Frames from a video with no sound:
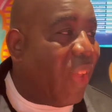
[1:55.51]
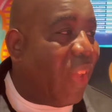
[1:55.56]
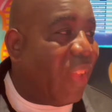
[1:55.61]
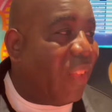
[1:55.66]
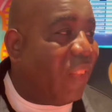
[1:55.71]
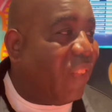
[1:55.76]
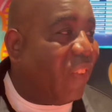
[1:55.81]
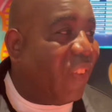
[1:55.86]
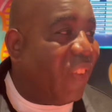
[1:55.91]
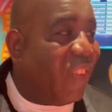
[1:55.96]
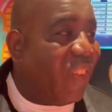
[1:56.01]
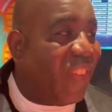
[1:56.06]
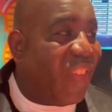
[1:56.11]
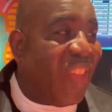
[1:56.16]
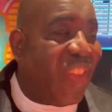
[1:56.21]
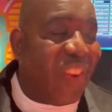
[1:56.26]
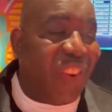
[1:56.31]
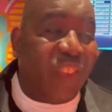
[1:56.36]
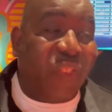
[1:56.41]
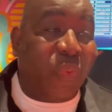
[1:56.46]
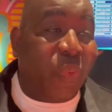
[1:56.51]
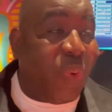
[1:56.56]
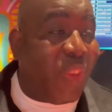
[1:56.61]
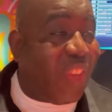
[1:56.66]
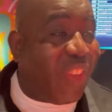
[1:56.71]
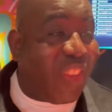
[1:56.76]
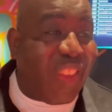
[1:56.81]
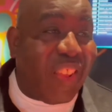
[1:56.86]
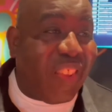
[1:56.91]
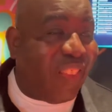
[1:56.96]
And yeah, this
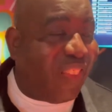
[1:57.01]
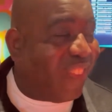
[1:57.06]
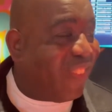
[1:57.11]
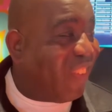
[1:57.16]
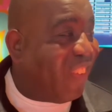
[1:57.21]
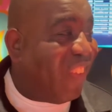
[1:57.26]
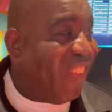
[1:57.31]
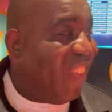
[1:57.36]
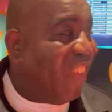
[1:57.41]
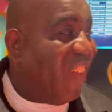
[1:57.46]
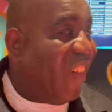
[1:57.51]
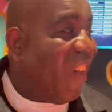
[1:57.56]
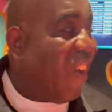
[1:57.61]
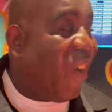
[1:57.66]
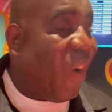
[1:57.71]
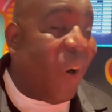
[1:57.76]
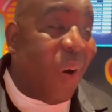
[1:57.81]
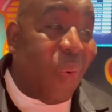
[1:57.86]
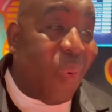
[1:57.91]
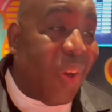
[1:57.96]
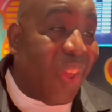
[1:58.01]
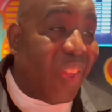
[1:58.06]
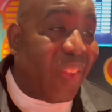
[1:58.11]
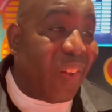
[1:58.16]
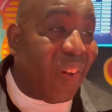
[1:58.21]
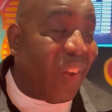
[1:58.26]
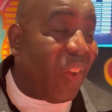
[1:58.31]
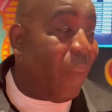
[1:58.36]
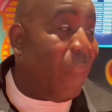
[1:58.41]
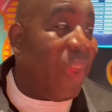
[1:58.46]
weekend, I can't wait.
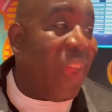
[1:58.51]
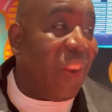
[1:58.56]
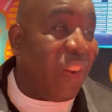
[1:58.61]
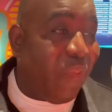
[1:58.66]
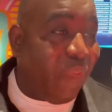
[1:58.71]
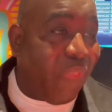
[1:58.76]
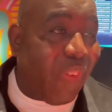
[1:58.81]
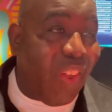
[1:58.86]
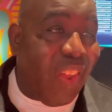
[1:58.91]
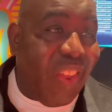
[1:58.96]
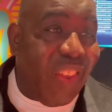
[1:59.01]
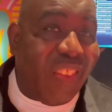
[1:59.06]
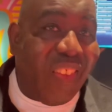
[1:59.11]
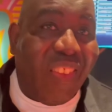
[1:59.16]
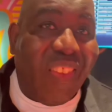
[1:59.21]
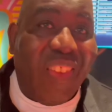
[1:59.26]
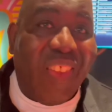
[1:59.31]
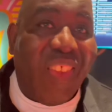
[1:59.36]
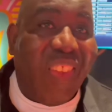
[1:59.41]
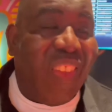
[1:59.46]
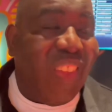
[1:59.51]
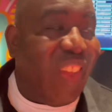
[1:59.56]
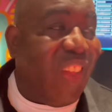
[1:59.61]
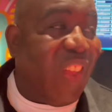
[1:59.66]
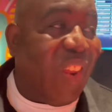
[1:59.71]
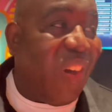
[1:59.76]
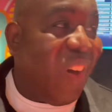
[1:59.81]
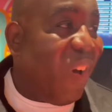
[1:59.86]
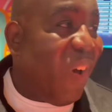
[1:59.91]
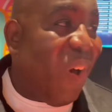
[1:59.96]
I'm going to be at the fight
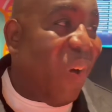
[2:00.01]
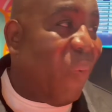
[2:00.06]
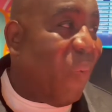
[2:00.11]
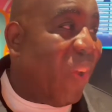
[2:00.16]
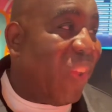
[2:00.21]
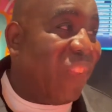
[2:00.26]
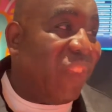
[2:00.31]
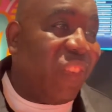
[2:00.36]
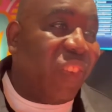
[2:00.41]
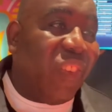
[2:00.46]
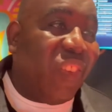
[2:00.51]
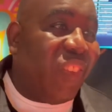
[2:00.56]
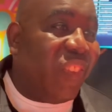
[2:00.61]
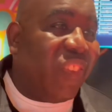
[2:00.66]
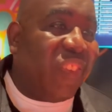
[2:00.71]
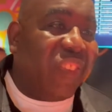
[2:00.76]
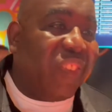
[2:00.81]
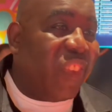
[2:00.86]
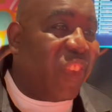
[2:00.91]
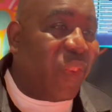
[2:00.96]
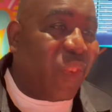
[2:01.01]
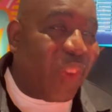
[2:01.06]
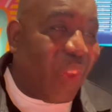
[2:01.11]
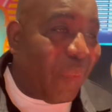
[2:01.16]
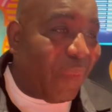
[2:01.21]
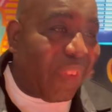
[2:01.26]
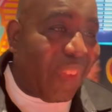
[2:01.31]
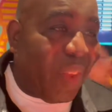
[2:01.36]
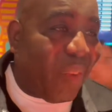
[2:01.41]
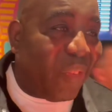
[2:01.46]
and I can't wait to see who
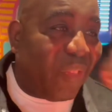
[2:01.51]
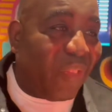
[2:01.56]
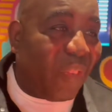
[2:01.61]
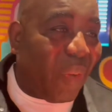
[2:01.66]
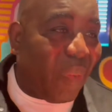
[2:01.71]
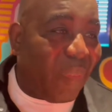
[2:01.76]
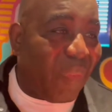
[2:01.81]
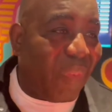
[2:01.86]
comes out on top.